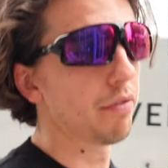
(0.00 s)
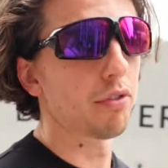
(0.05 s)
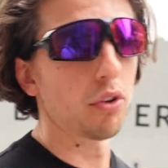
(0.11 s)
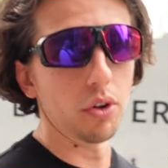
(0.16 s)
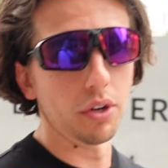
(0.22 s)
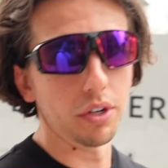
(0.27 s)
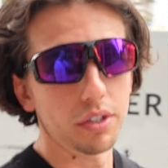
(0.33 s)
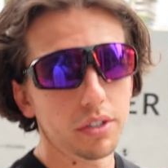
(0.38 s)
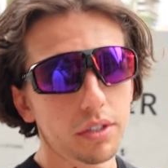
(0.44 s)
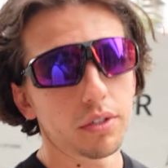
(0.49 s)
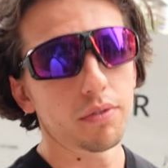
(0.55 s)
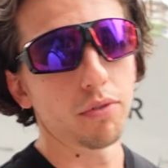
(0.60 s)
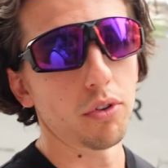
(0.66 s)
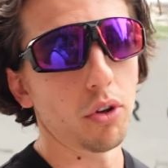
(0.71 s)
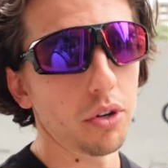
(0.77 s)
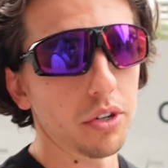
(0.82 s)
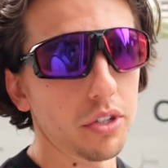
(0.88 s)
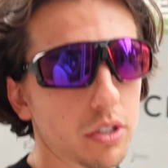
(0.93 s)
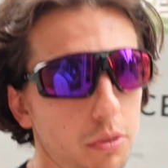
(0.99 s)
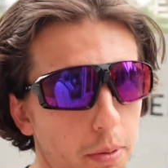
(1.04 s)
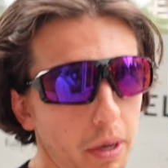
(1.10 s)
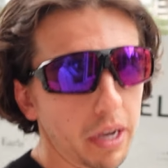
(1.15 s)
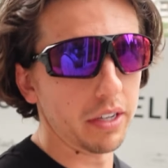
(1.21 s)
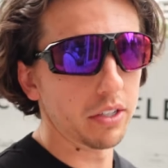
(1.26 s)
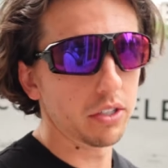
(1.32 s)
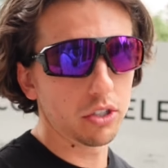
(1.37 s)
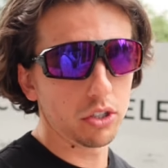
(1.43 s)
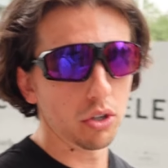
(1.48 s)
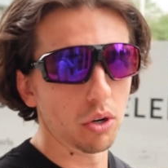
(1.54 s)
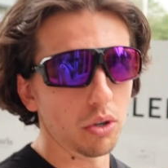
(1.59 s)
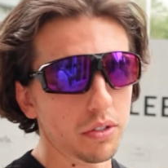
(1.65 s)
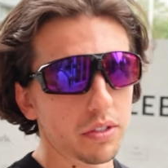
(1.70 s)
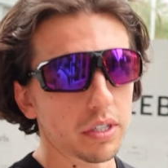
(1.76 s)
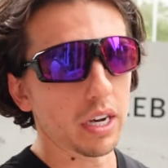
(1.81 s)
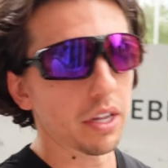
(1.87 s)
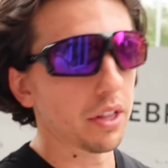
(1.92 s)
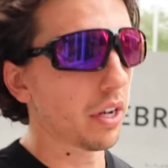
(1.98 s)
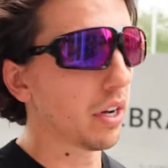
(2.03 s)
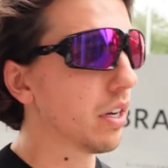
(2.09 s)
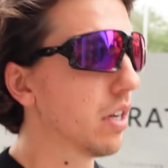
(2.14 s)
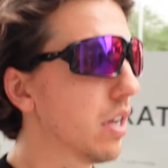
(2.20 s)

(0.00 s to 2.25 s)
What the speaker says: Floyd. Floyd and Space joined together.